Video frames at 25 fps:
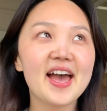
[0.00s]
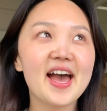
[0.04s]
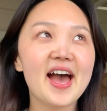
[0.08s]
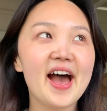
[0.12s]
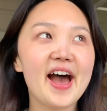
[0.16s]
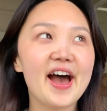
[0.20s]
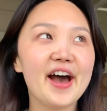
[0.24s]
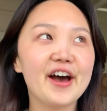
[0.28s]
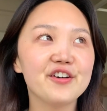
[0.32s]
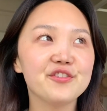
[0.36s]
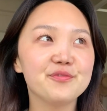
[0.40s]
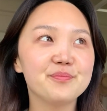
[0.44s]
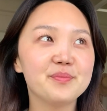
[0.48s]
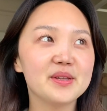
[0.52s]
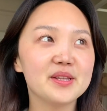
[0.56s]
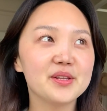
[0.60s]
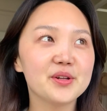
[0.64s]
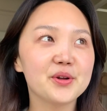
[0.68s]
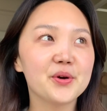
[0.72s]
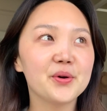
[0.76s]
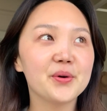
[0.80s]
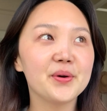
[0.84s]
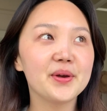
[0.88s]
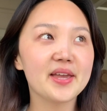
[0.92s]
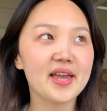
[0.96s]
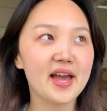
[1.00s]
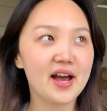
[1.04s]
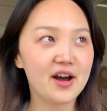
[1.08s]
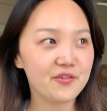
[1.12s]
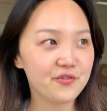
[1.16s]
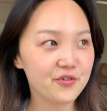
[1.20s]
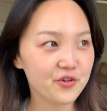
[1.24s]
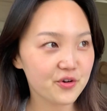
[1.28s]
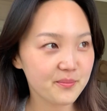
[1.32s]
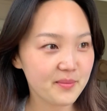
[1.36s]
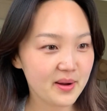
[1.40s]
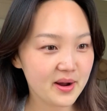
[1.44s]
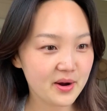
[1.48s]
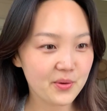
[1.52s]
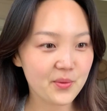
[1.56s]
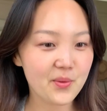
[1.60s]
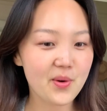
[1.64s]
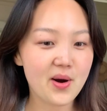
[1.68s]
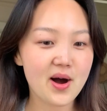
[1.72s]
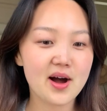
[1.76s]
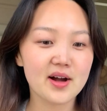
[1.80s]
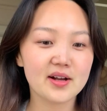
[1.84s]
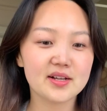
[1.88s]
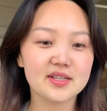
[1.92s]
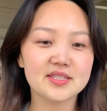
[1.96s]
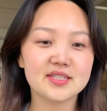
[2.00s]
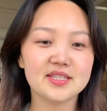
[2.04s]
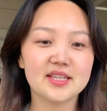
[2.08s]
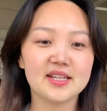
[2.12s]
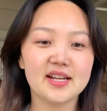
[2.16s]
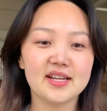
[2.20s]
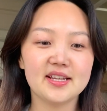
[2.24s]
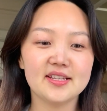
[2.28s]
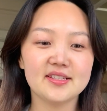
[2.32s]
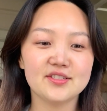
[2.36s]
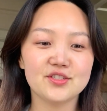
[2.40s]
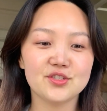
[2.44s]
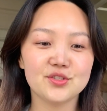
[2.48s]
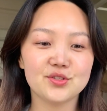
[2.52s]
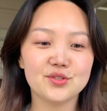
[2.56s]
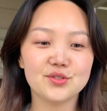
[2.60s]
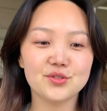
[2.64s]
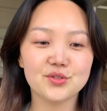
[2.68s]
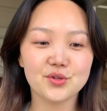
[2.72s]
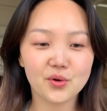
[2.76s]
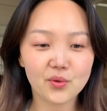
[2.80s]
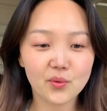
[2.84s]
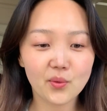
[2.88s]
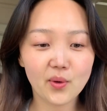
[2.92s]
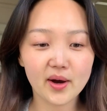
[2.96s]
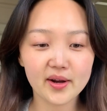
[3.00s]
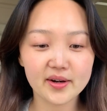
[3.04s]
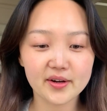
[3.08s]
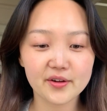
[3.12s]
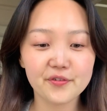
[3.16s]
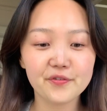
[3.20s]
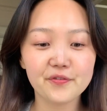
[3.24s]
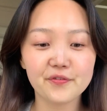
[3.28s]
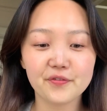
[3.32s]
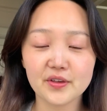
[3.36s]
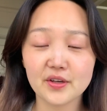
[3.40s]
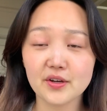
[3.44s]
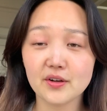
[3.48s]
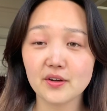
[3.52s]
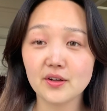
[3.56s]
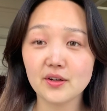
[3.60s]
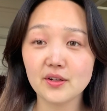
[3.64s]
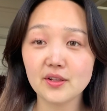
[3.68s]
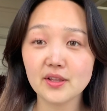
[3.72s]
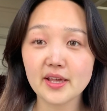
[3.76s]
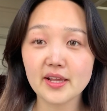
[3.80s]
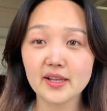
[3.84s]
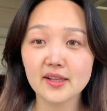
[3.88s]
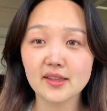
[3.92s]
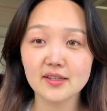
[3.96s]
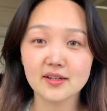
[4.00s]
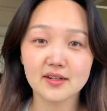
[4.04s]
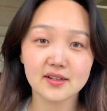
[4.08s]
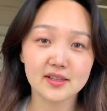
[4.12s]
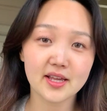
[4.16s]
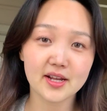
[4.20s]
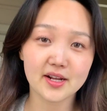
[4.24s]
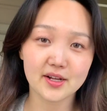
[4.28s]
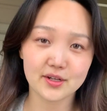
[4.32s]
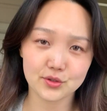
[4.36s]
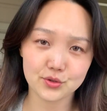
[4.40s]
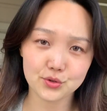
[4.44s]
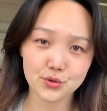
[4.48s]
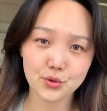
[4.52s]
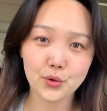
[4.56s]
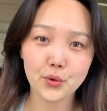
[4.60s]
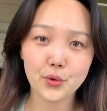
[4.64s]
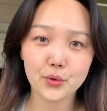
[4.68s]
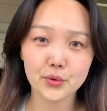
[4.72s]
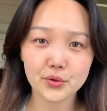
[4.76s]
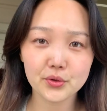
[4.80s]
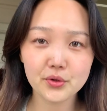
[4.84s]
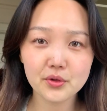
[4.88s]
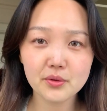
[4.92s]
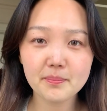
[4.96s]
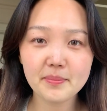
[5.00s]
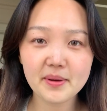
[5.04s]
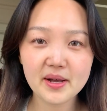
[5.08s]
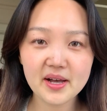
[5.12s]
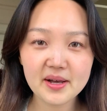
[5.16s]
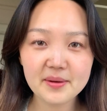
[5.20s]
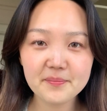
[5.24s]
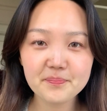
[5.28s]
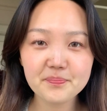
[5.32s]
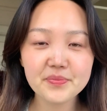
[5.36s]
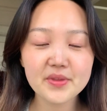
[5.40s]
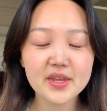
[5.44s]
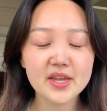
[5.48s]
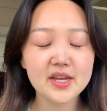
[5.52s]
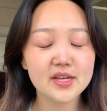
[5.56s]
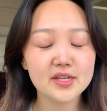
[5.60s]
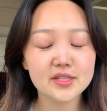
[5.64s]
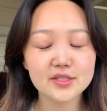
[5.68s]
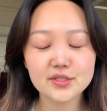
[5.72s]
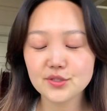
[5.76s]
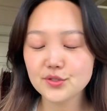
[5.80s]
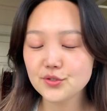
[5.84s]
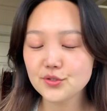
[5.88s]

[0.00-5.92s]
have been going out for my walks and I just don't want to feel and look like a total bum. It's